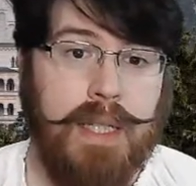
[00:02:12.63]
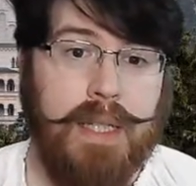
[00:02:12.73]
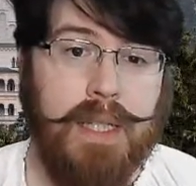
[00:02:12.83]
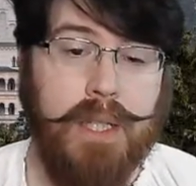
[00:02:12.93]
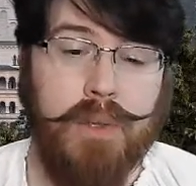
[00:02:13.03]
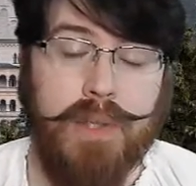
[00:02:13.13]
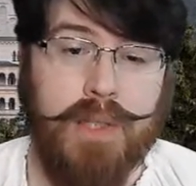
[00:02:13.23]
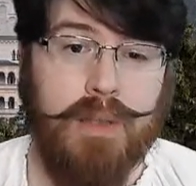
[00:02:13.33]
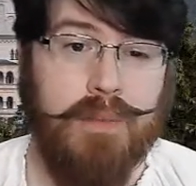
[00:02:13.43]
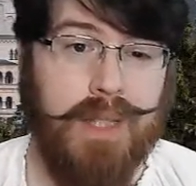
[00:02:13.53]
use
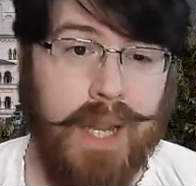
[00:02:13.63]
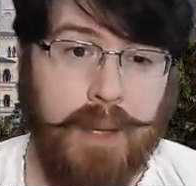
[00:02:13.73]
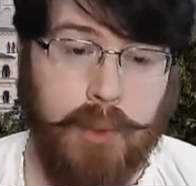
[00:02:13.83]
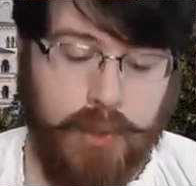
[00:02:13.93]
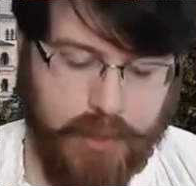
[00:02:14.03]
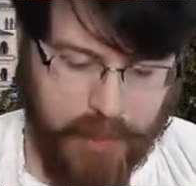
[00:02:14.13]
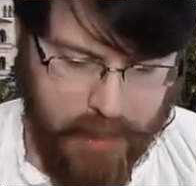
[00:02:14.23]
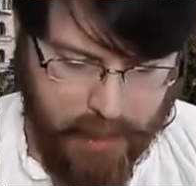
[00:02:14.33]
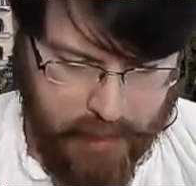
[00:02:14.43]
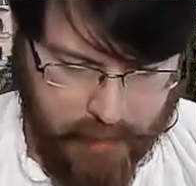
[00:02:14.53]
some tables,
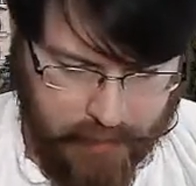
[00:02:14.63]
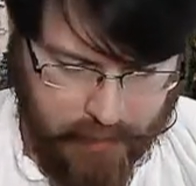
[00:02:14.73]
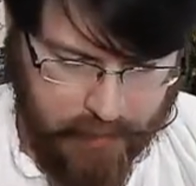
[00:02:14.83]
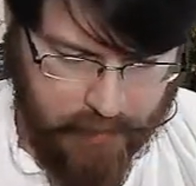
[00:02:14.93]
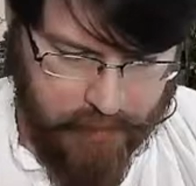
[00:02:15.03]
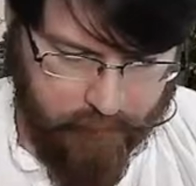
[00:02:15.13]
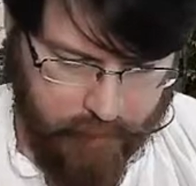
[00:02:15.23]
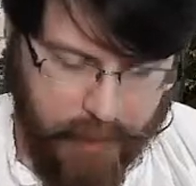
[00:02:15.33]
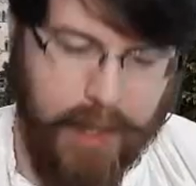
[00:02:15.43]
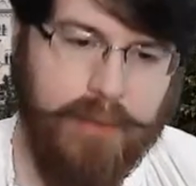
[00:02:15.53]
and I'm
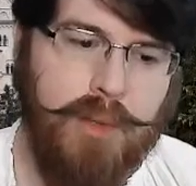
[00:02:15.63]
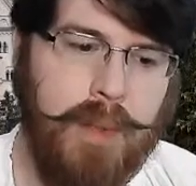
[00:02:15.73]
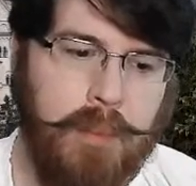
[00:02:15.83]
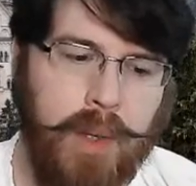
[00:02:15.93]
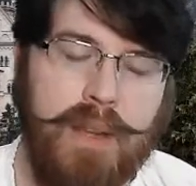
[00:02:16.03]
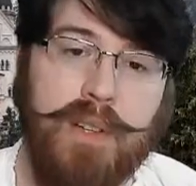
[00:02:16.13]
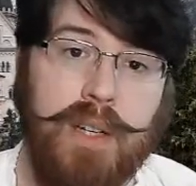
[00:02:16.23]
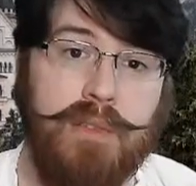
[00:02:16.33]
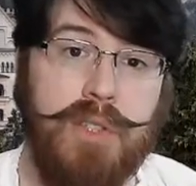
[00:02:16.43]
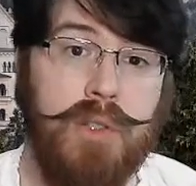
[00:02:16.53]
going to have to be brave
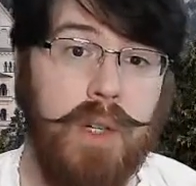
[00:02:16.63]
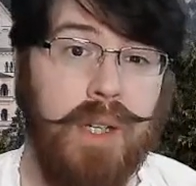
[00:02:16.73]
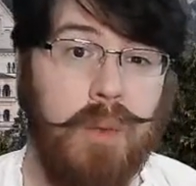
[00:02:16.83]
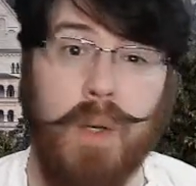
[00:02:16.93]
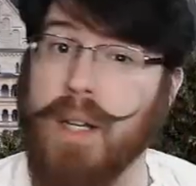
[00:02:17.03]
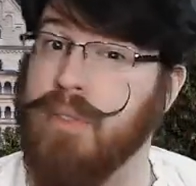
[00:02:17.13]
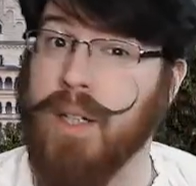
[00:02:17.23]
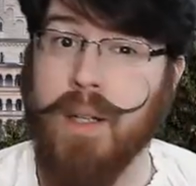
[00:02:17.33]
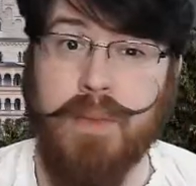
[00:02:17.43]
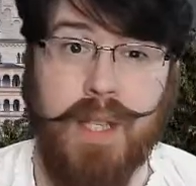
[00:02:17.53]
enough to drink whatever
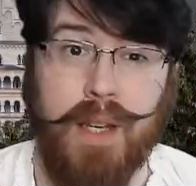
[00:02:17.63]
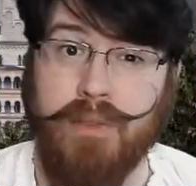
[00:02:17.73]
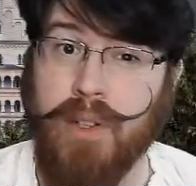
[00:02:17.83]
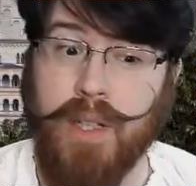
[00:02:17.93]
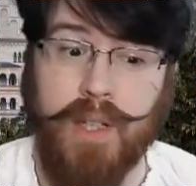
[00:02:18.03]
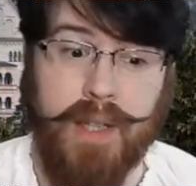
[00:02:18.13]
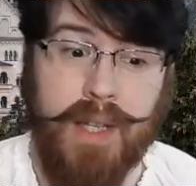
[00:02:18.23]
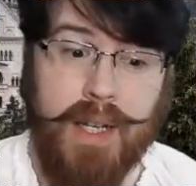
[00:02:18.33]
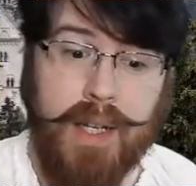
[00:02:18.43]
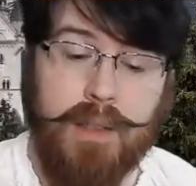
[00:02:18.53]
comes out of all of
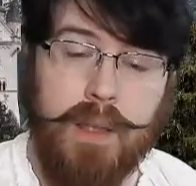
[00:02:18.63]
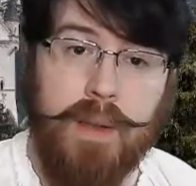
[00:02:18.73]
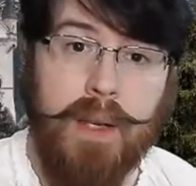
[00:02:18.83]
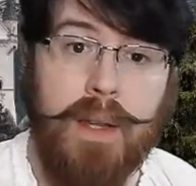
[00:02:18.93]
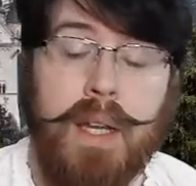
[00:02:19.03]
that alchemy.